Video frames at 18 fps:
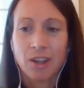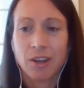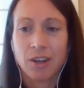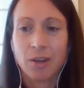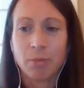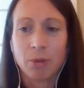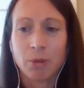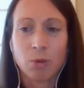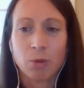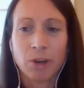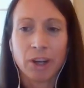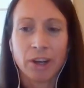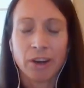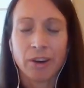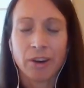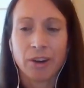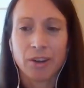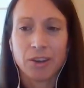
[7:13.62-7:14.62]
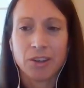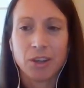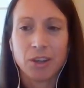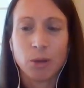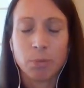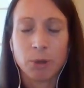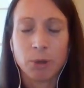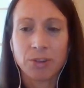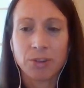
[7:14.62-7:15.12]
number one,
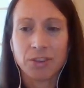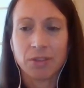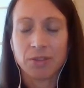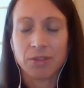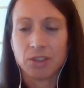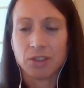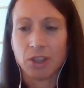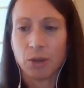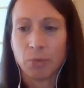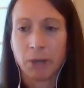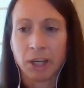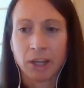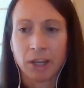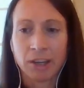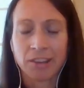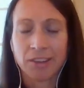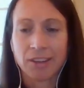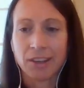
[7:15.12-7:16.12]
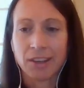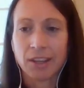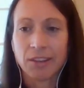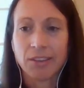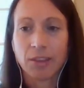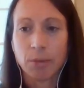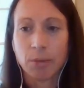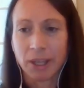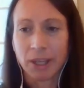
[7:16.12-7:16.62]
Topo's toe box
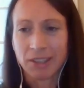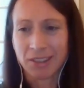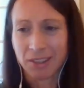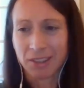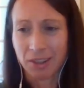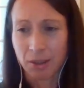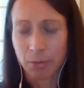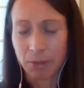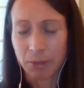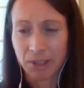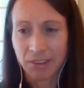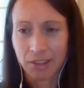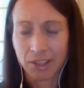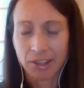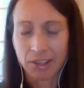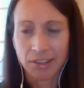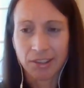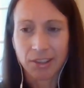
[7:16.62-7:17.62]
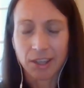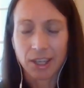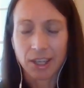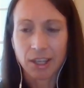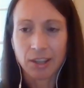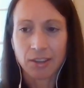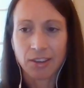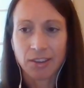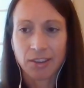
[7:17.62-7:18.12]
is the best in the business.
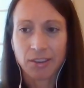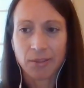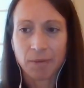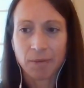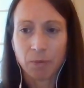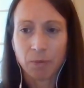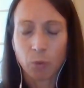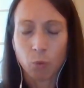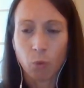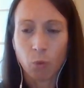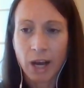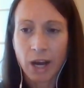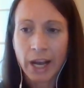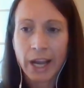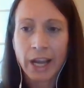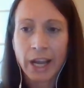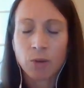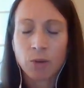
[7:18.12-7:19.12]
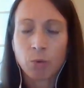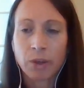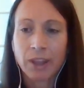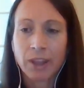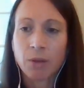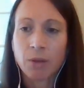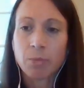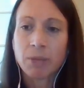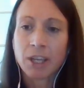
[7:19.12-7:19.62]
It's wide
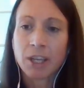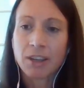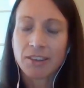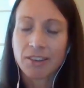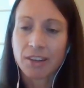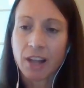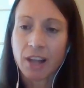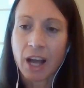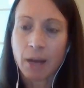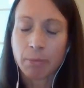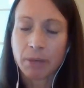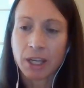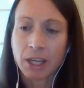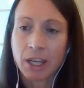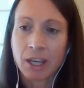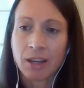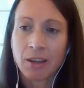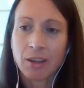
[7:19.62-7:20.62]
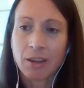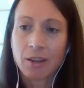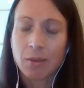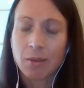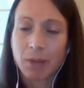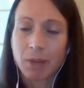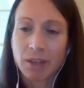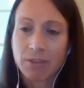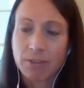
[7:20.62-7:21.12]
without being sloppy.
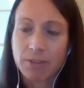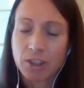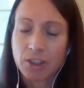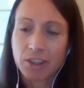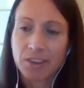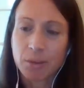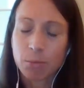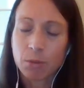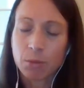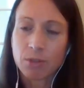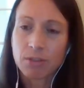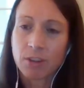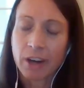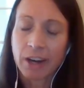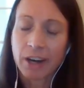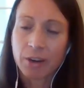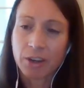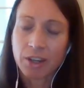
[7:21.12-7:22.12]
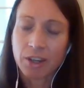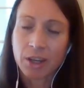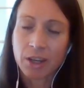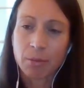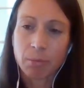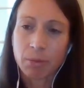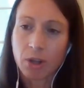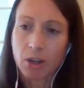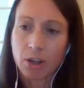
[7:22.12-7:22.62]
My foot doesn't move around in
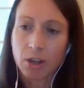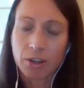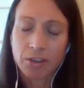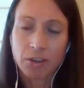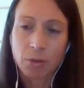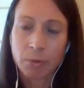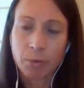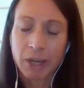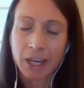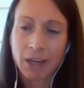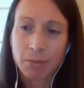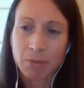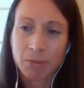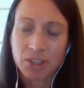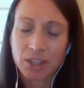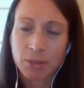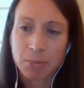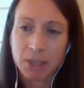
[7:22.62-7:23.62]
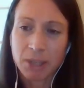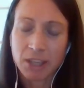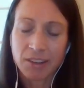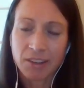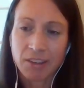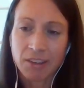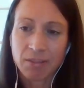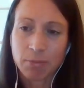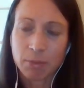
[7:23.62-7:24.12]
it, but also my
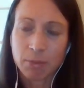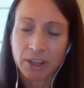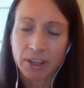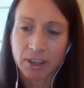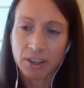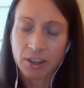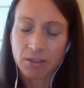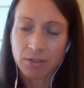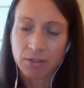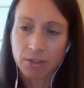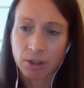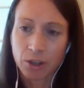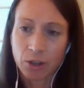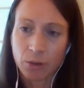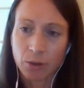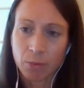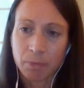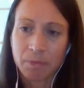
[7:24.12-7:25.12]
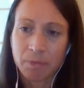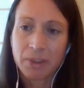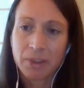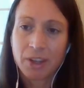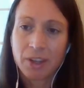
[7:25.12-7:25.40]
MTPs have plenty of room.